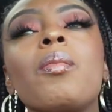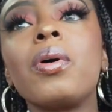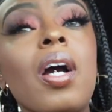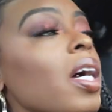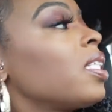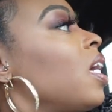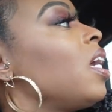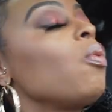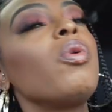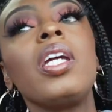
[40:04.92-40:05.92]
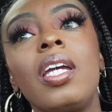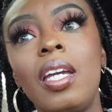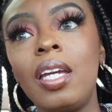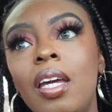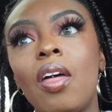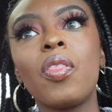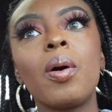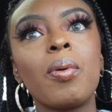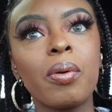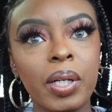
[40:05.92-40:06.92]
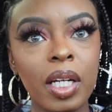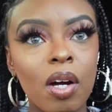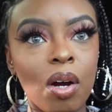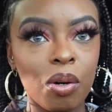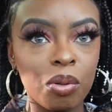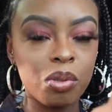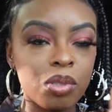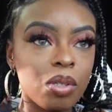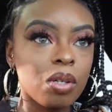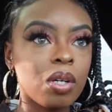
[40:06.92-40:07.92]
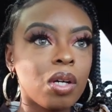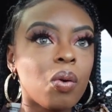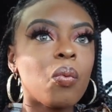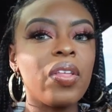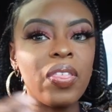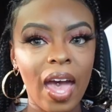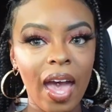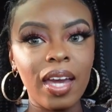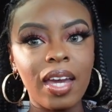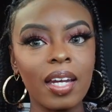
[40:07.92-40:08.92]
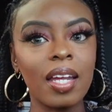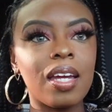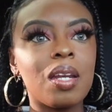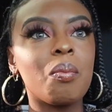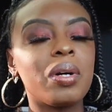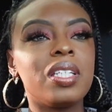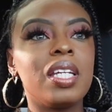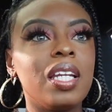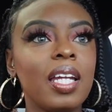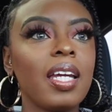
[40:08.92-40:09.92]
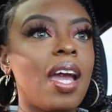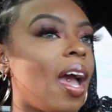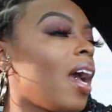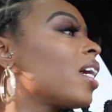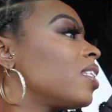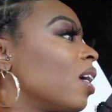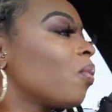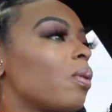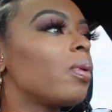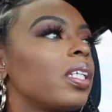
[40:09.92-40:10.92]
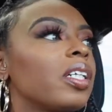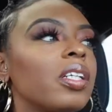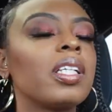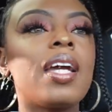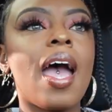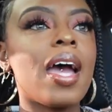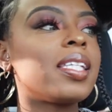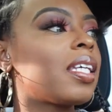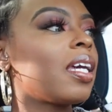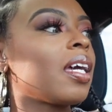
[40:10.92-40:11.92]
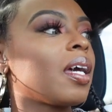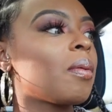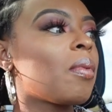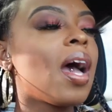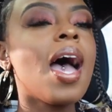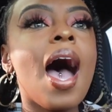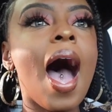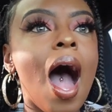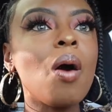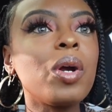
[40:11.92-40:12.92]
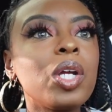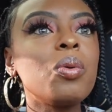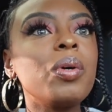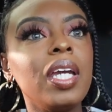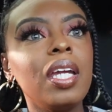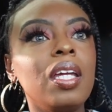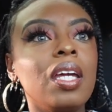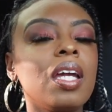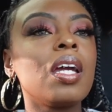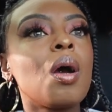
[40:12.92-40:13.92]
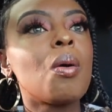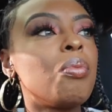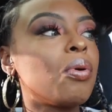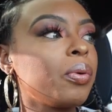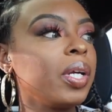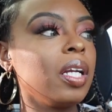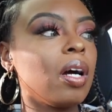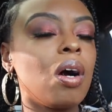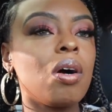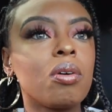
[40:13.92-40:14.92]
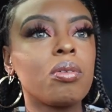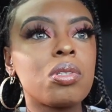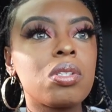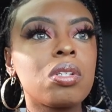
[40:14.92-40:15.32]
because he would eat the burritos with egg in it but didn't eat eggs, and we would literally ask him, how are you eating burritos